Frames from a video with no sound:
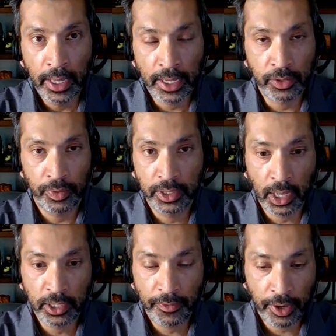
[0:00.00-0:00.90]
As a
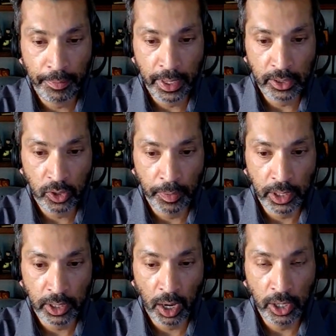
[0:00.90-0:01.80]
result of it being so
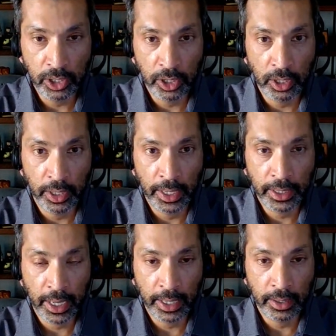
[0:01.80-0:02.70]
much larger, it
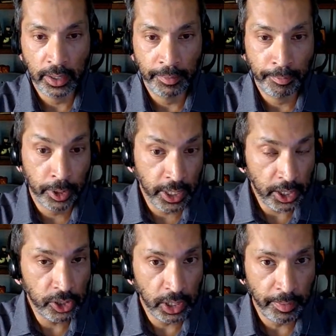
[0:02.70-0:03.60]
can
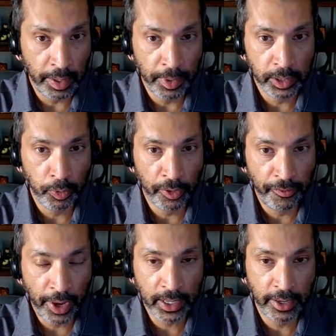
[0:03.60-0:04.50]
potentially be much more
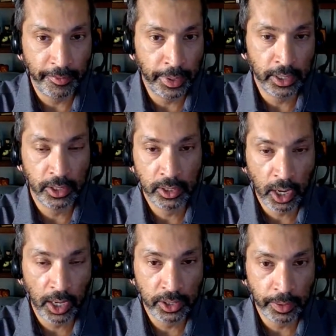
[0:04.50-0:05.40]
effective because it's
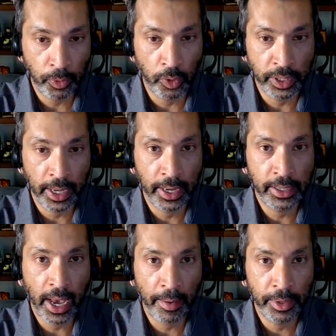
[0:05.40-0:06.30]
causing more DNA
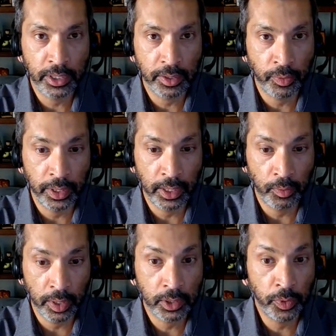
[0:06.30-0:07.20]
damage
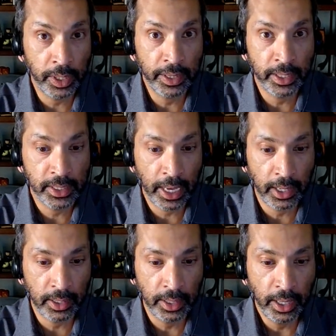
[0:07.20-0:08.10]
within the
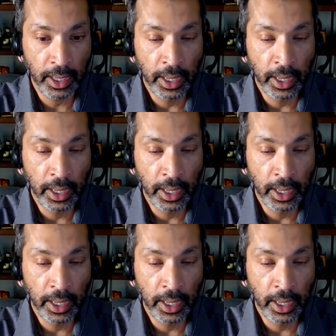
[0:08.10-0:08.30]
cell.